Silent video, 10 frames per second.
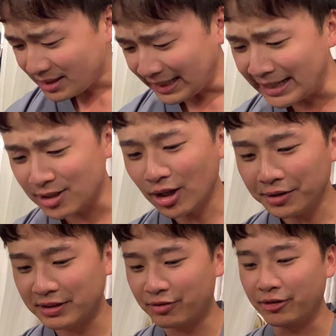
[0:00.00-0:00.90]
It's a lot
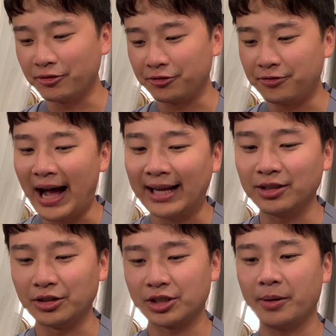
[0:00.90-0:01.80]
of different
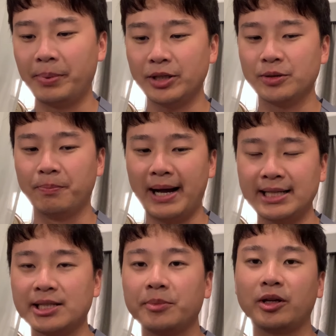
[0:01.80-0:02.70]
factors compared to buying
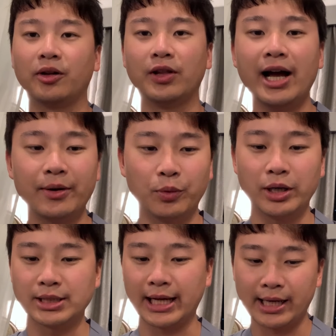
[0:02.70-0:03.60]
something online where
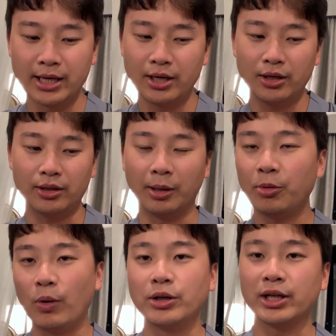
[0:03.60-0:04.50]
it's like, number
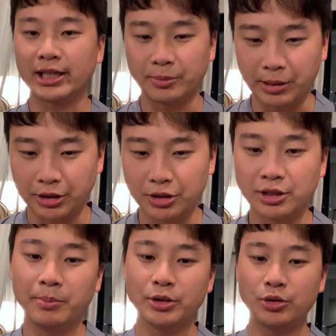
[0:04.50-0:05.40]
one, you look at the pictures.
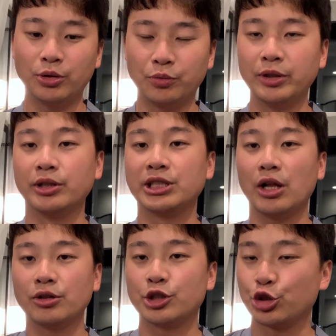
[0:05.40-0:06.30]
Number two, you read the
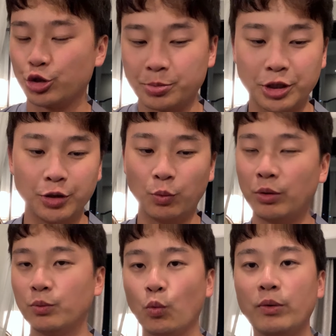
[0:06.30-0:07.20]
seller's description.
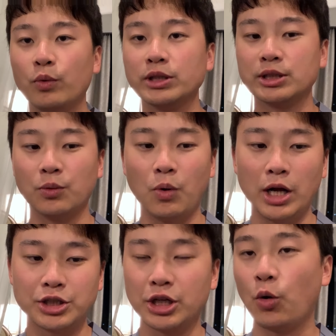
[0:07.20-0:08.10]
When was the
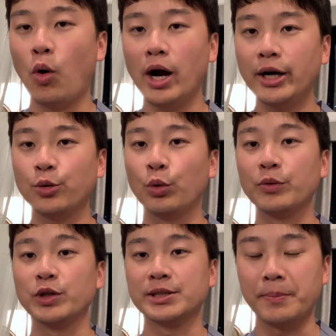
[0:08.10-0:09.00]
watch acquired? When
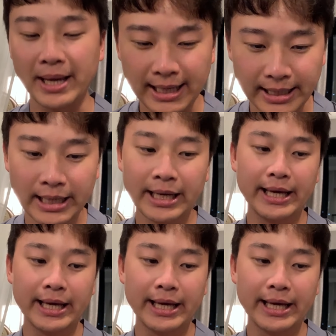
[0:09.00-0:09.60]
was it made?